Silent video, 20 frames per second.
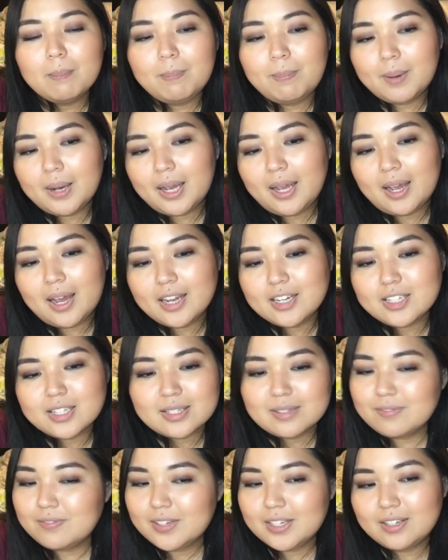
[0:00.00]
but I
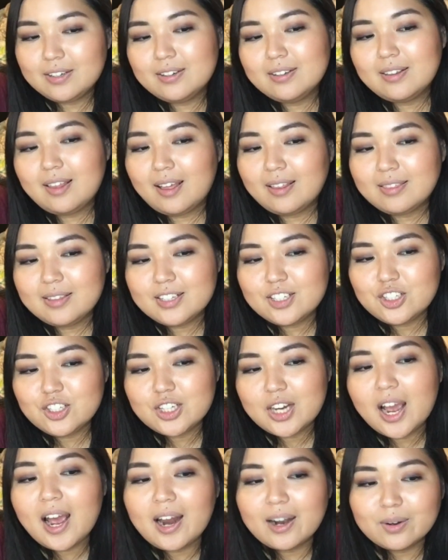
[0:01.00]
just figured that this
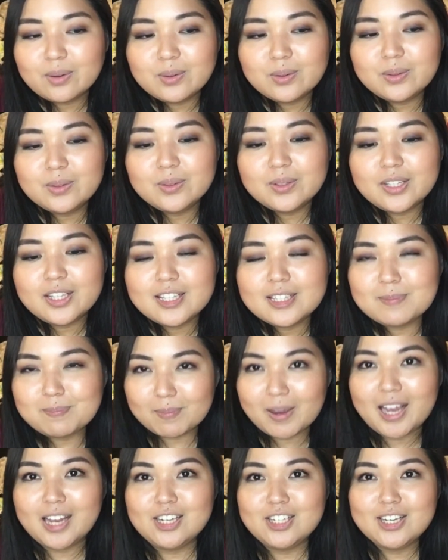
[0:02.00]
channel is
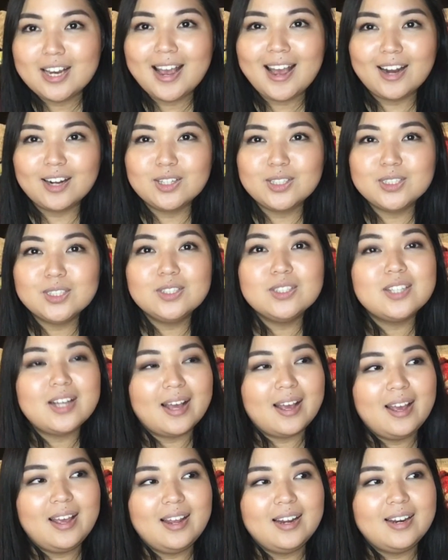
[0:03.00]
my channel
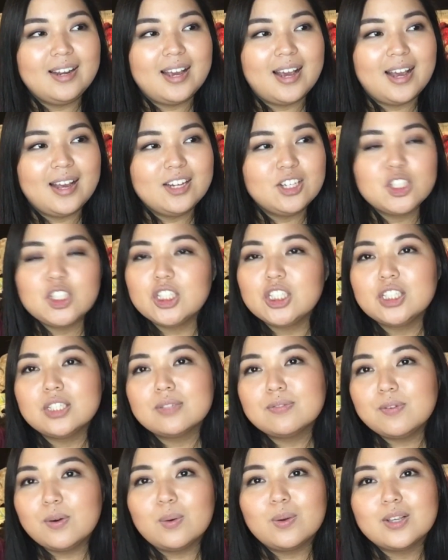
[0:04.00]
and it should
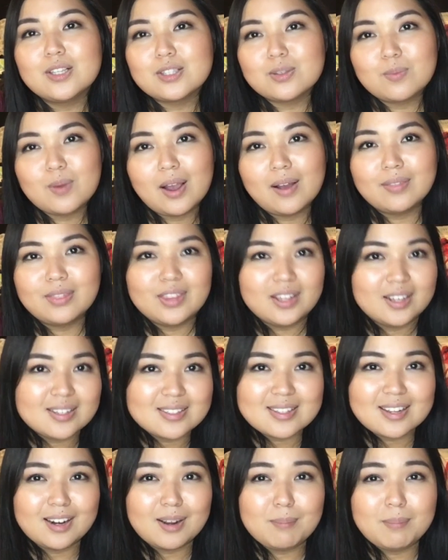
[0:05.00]
just focus around
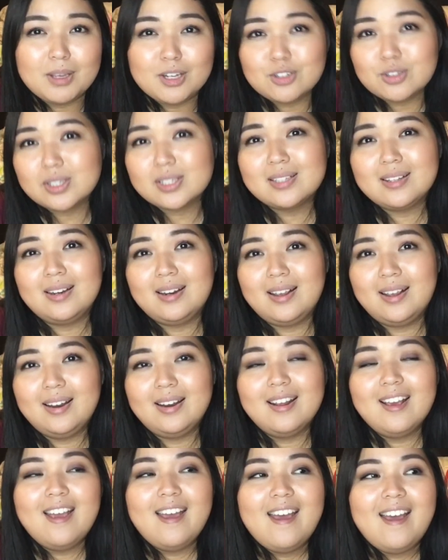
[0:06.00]
things that I'm interested
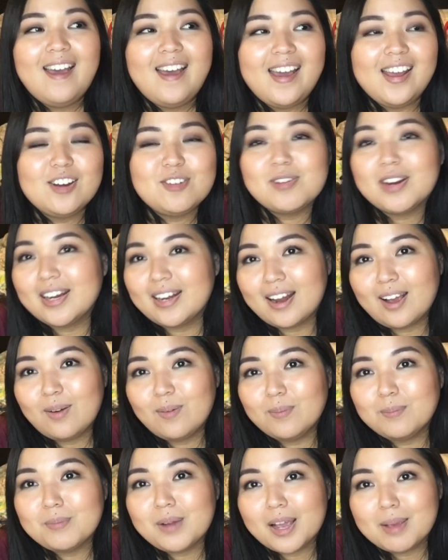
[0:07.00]
in. And right
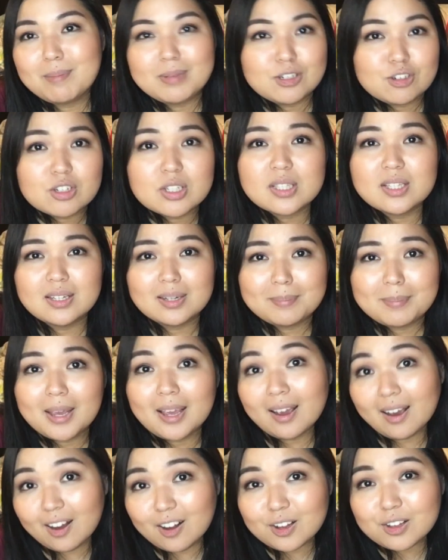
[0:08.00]
now I'm interested in my
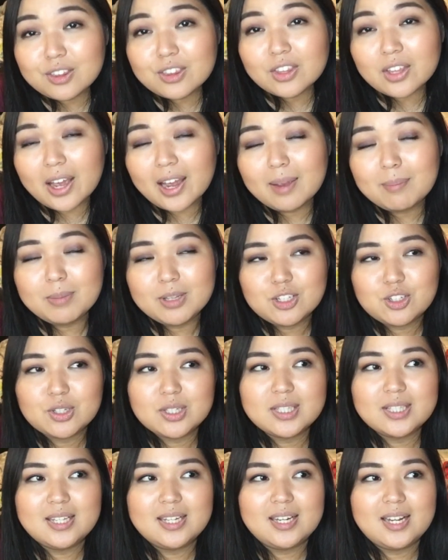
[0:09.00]
health. I'm
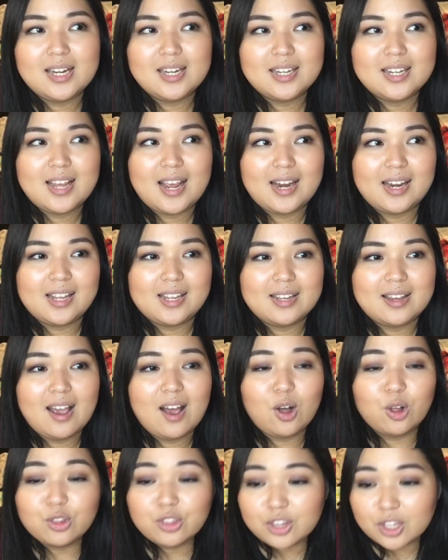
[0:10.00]
interested in getting
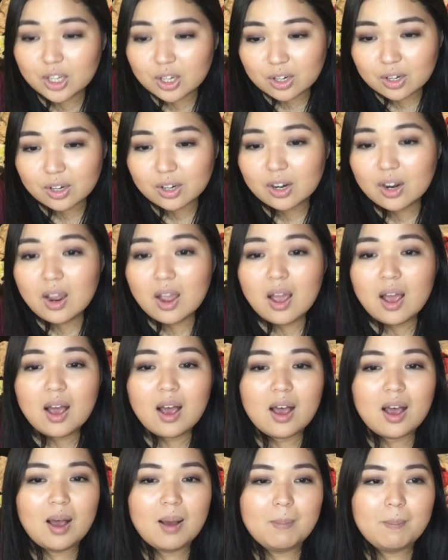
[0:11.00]
healthier,
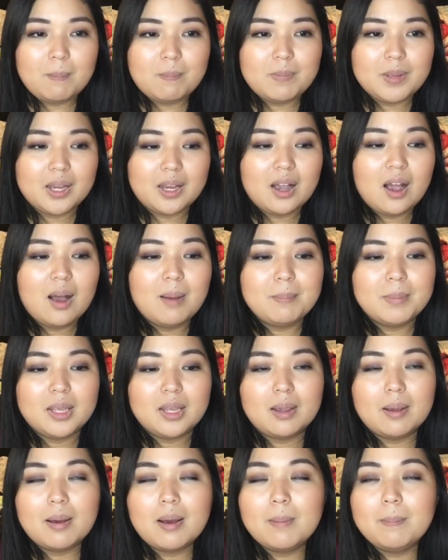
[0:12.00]
um,
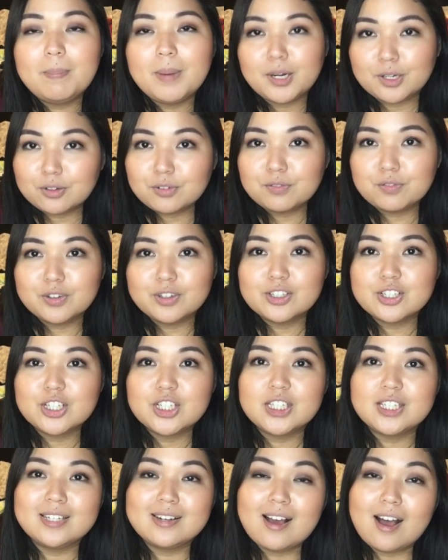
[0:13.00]
becoming a better
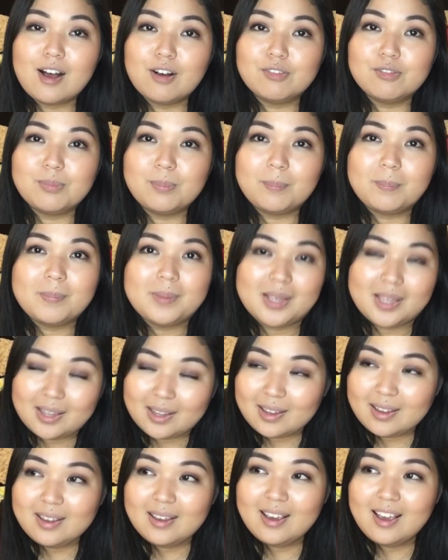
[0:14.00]
version of
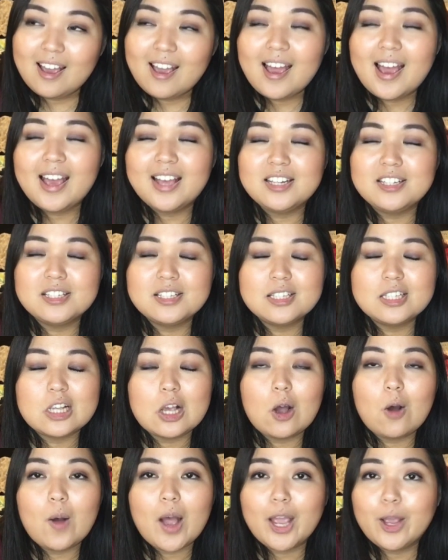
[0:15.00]
me. And so
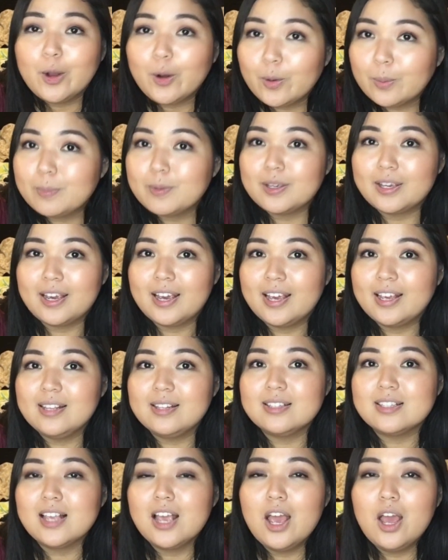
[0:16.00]
I hope you
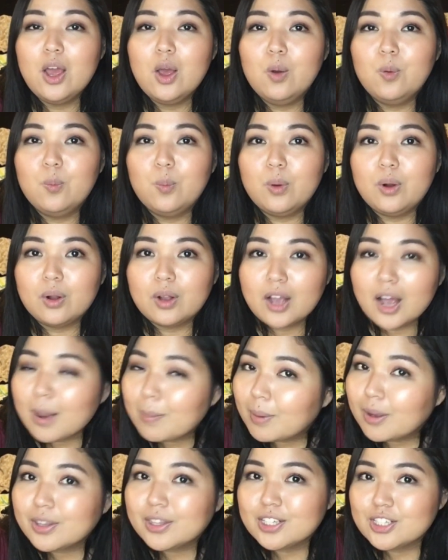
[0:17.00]
guys will
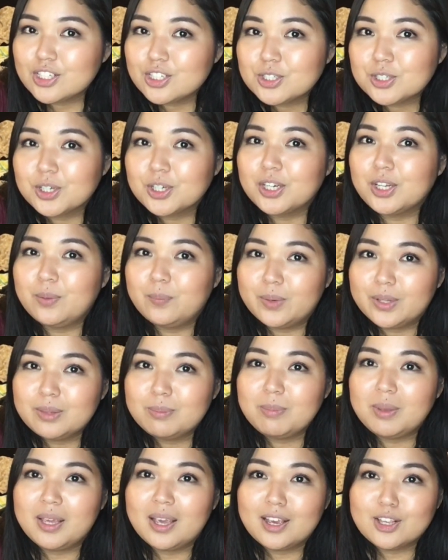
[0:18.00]
come on this journey
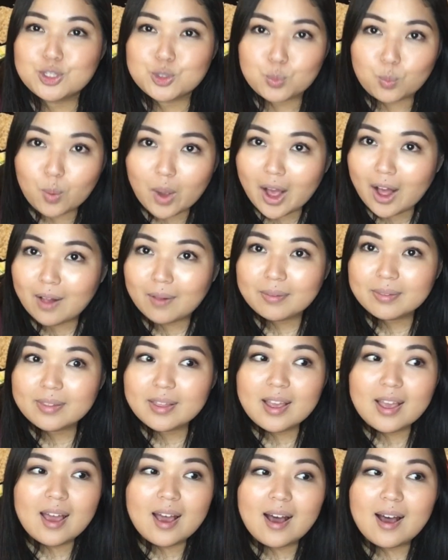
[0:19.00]
with me as well.
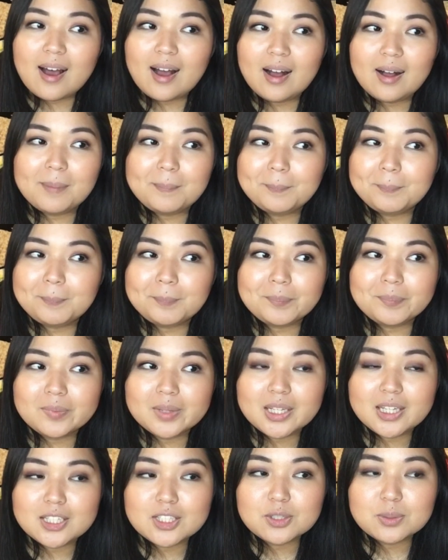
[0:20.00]
Um,
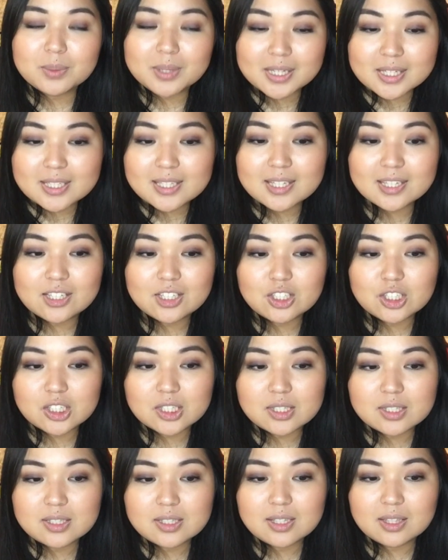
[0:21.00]
it's crazy
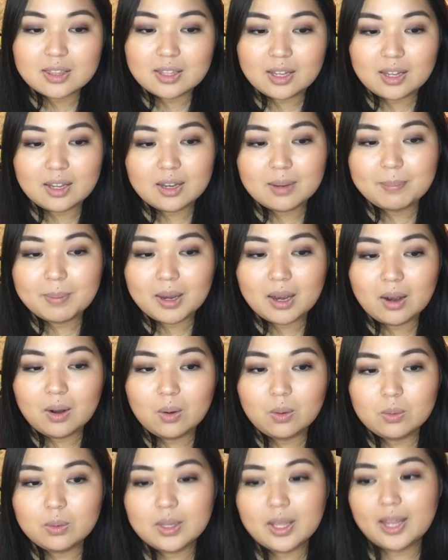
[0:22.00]
just to think
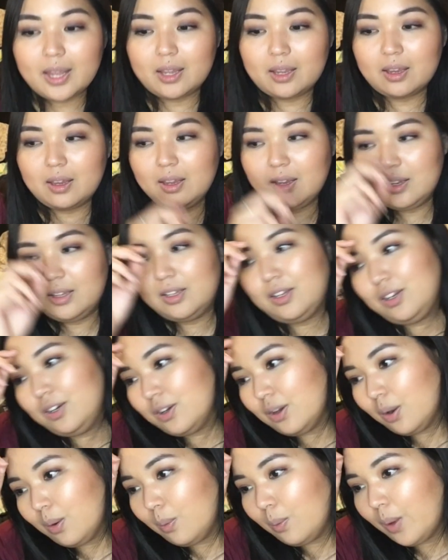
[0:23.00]
about like, you
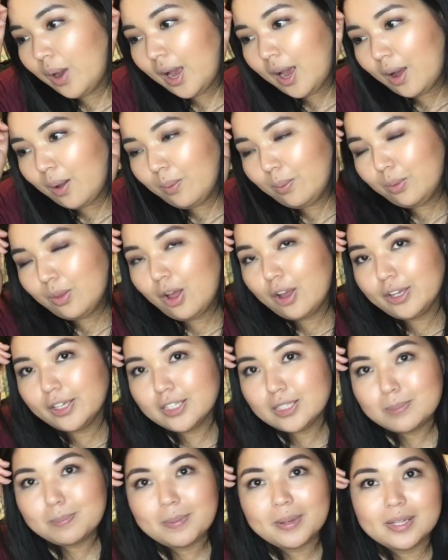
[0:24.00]
know, how long
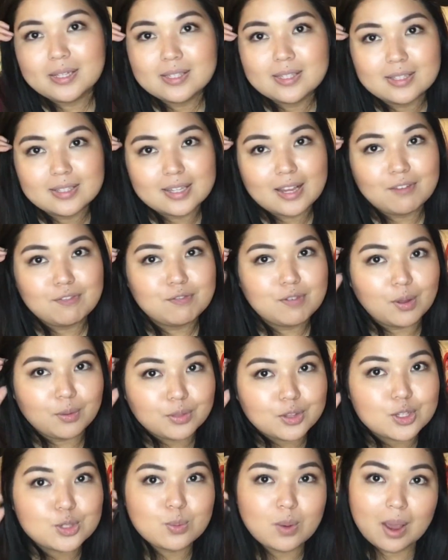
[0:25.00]
it's been since I
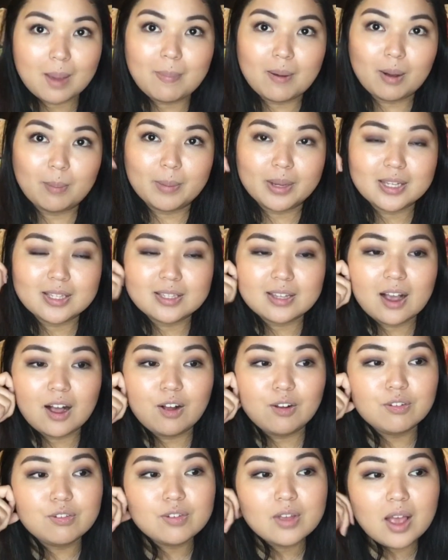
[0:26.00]
felt this way about
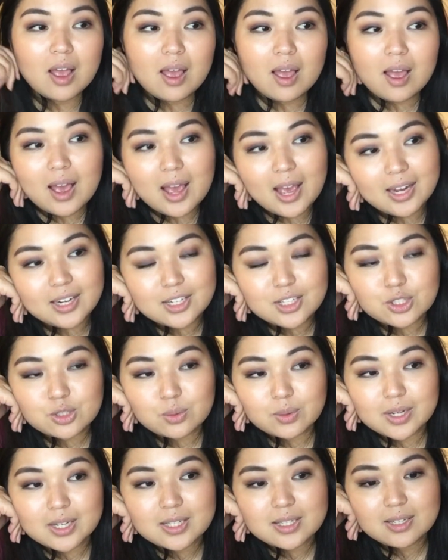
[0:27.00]
myself. And it's
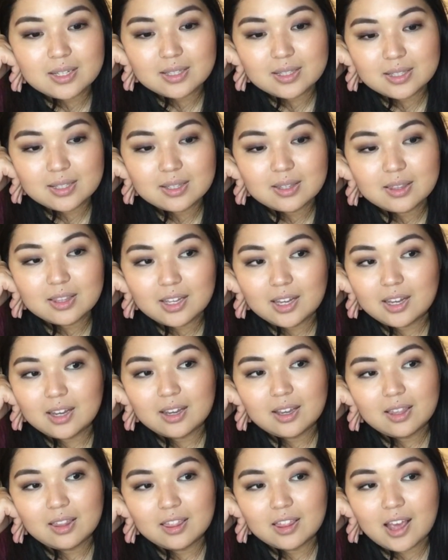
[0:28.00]
crazy to
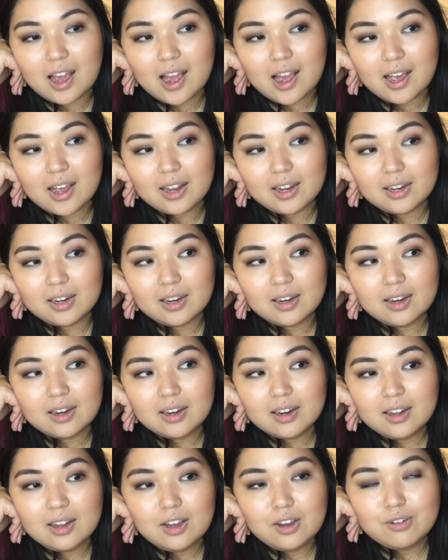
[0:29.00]
think that
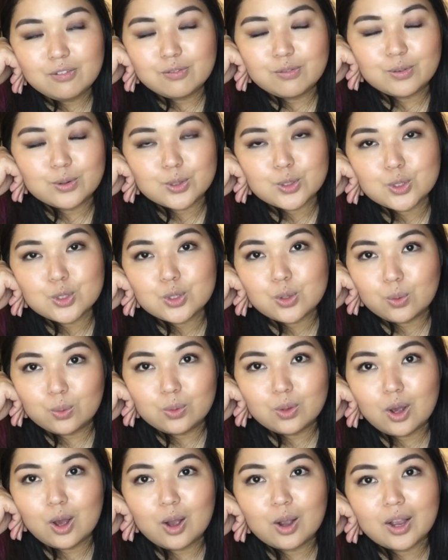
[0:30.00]
for so
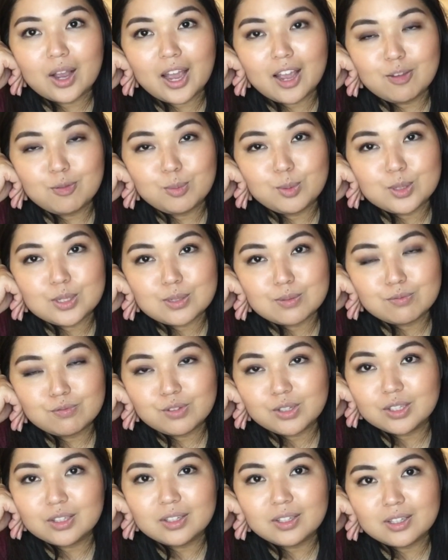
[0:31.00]
long I was
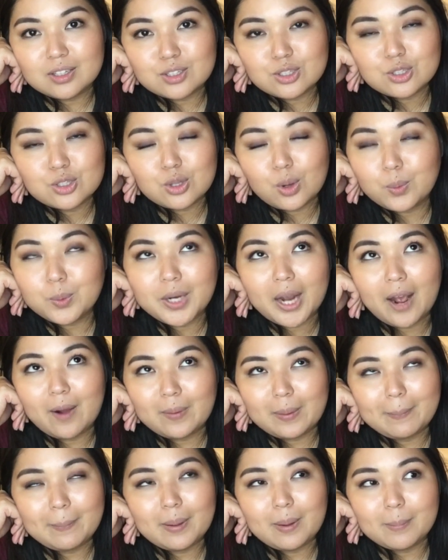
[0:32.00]
feeling so
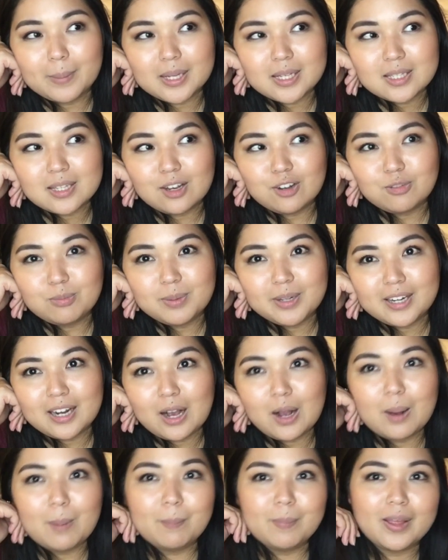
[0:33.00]
down about myself, but
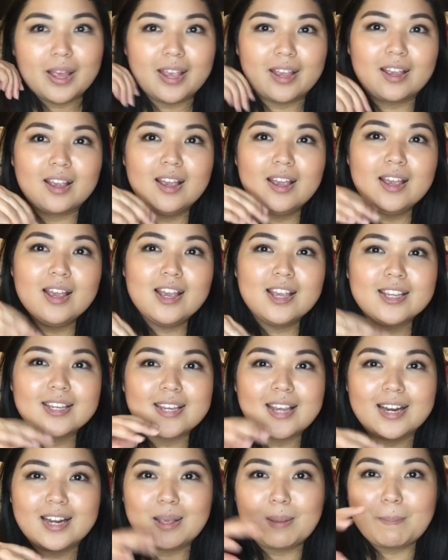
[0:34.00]
now I'm like
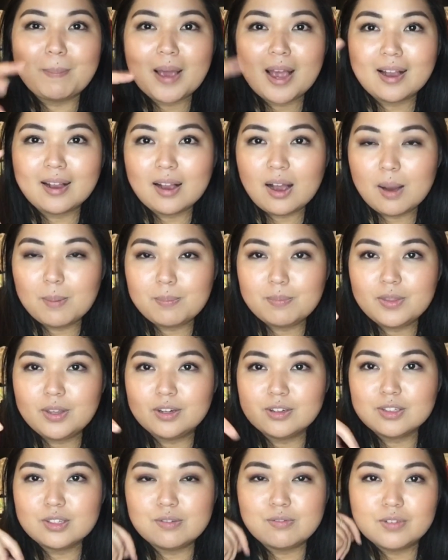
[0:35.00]
getting back up
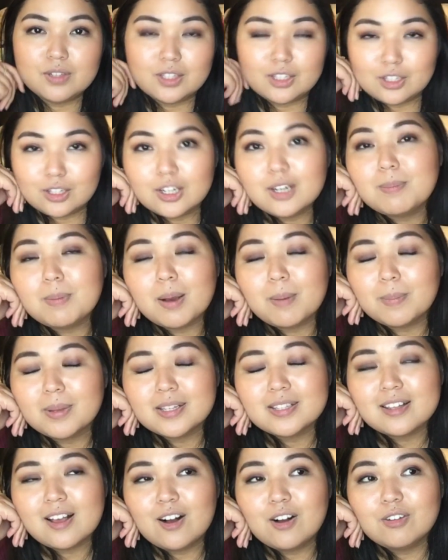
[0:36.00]
there to feeling good about
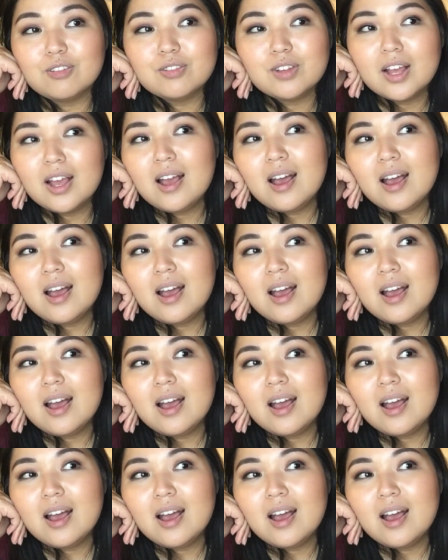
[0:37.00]
myself.